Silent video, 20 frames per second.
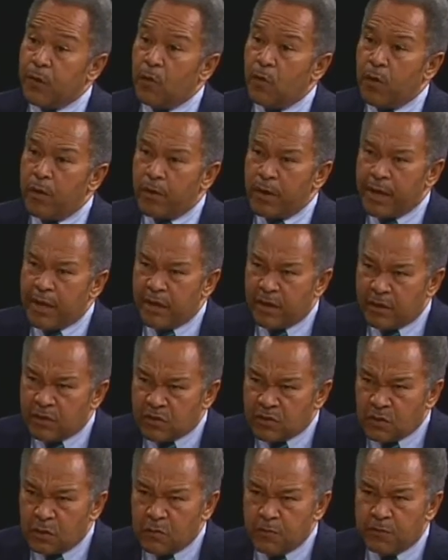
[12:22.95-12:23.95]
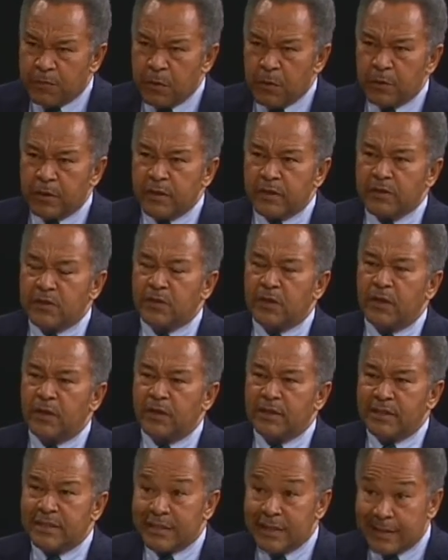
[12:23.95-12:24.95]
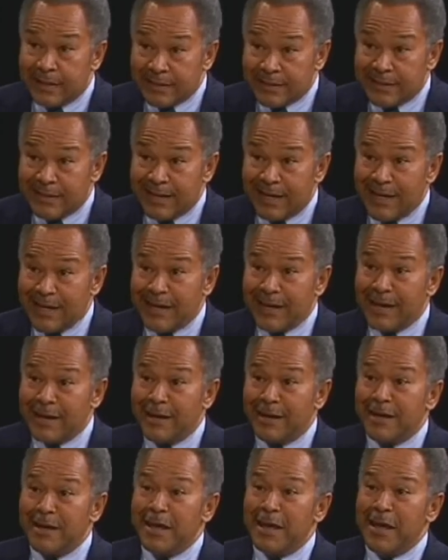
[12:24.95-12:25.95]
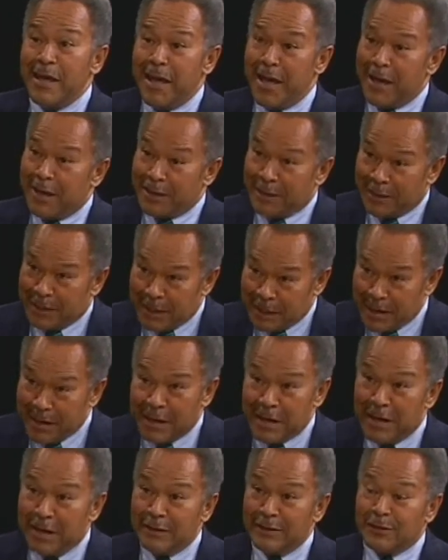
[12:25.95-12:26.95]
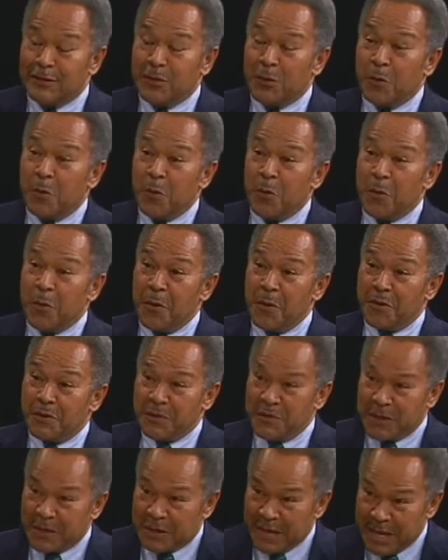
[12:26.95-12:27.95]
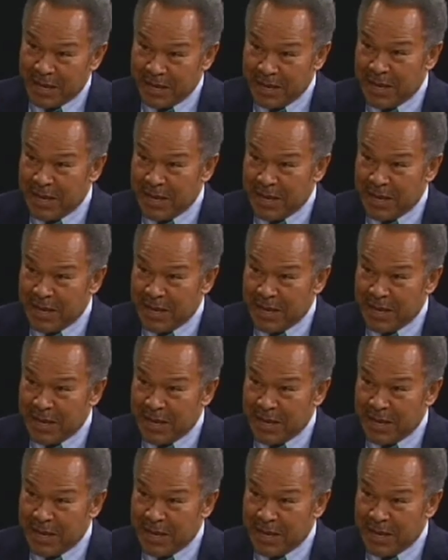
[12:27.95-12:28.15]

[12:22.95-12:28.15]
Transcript: We were getting so focused on test taking and getting high scores and